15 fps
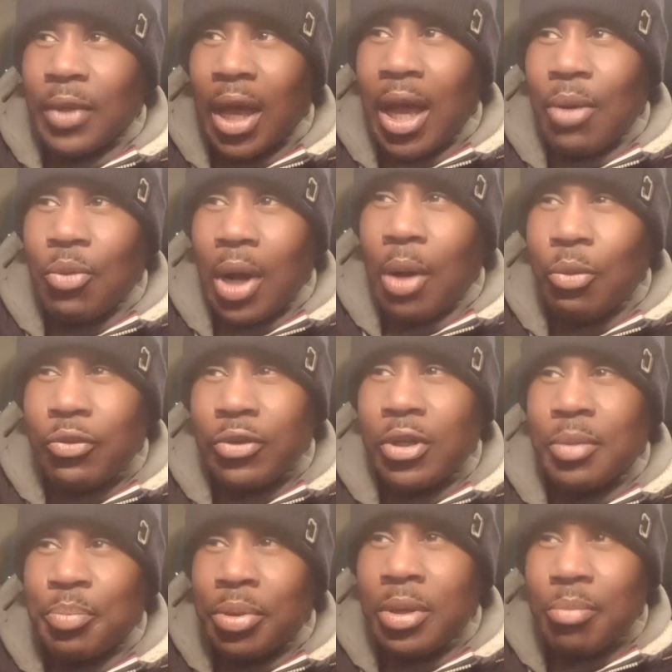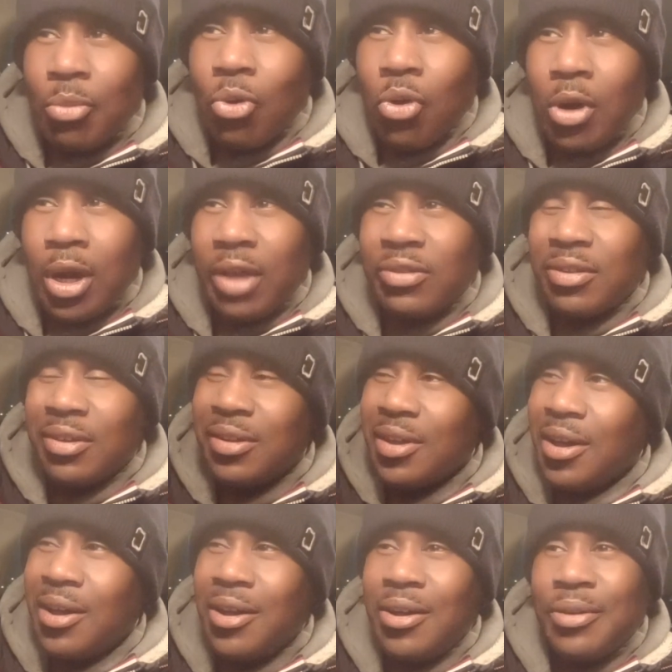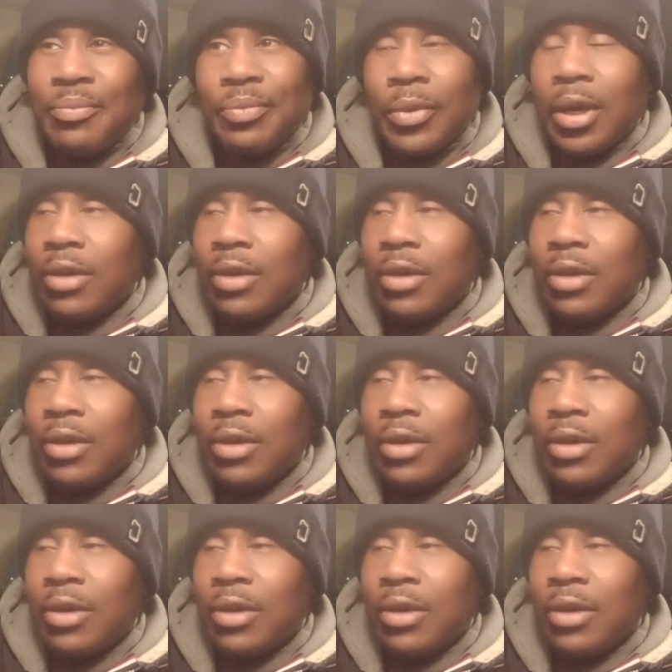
I, I was gonna put more. I said, nah.